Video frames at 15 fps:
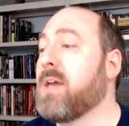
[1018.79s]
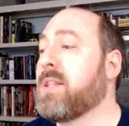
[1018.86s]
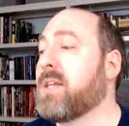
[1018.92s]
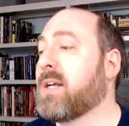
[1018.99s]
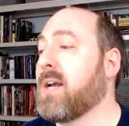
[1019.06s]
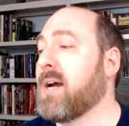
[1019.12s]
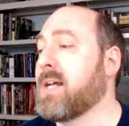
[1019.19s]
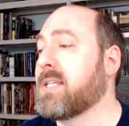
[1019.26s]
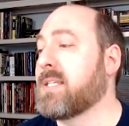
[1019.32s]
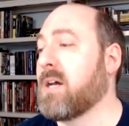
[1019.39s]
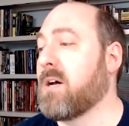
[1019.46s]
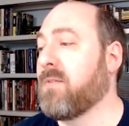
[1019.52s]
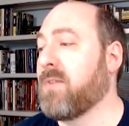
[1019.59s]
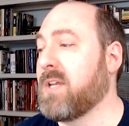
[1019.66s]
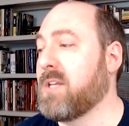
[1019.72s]
the God
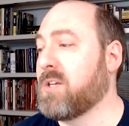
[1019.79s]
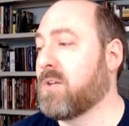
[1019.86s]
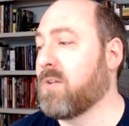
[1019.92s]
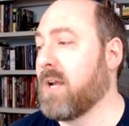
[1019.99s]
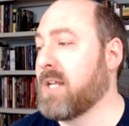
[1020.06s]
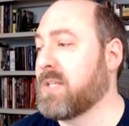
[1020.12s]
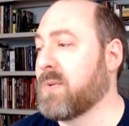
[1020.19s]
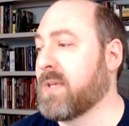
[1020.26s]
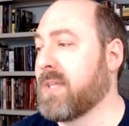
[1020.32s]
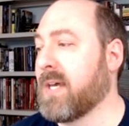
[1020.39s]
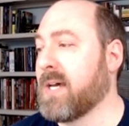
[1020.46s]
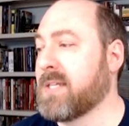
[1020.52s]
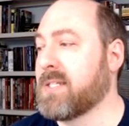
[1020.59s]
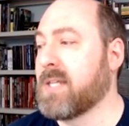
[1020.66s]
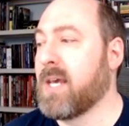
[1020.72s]
self integrates with
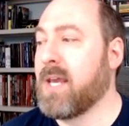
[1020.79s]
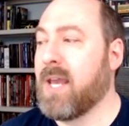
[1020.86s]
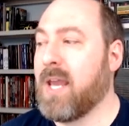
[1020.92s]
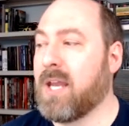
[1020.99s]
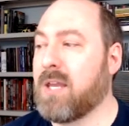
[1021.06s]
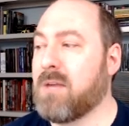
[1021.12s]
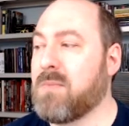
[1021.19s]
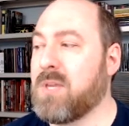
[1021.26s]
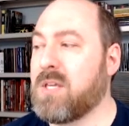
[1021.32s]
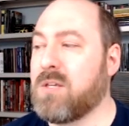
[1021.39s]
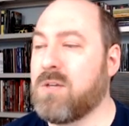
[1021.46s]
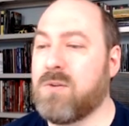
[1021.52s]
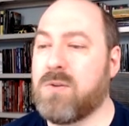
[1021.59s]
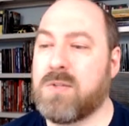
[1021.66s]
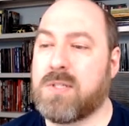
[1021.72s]
us and can be
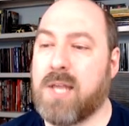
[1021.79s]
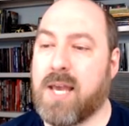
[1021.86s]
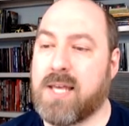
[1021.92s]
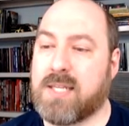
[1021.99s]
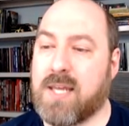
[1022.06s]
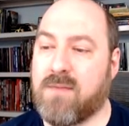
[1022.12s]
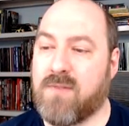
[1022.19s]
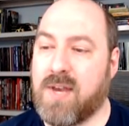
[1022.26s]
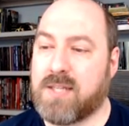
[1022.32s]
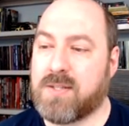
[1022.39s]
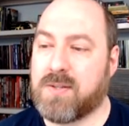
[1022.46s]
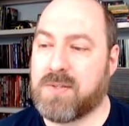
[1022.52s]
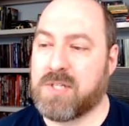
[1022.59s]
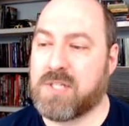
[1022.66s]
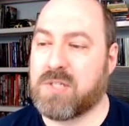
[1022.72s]
used as a
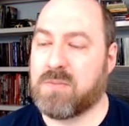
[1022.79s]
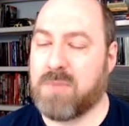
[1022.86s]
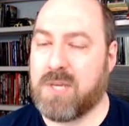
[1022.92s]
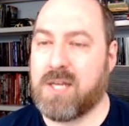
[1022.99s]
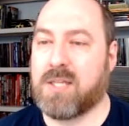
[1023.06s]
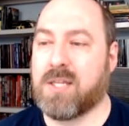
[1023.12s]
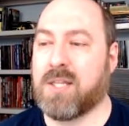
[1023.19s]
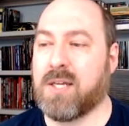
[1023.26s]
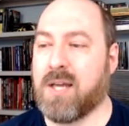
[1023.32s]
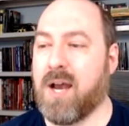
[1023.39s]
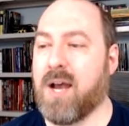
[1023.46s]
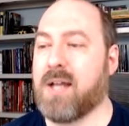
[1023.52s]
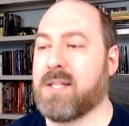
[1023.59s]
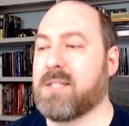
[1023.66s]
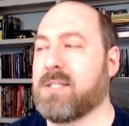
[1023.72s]
vessel to speak to the
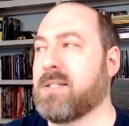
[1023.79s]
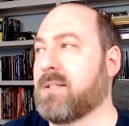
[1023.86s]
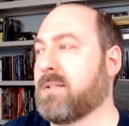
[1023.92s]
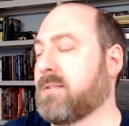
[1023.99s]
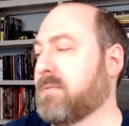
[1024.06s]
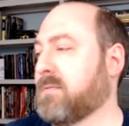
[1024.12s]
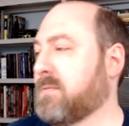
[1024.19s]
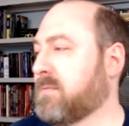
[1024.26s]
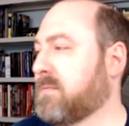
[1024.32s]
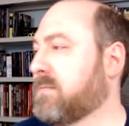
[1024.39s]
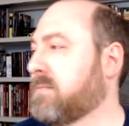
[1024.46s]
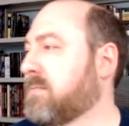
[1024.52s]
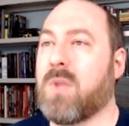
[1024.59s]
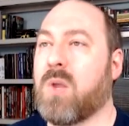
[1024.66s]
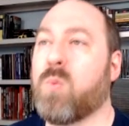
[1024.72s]
gods.
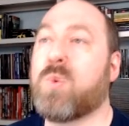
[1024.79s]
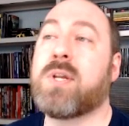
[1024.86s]
When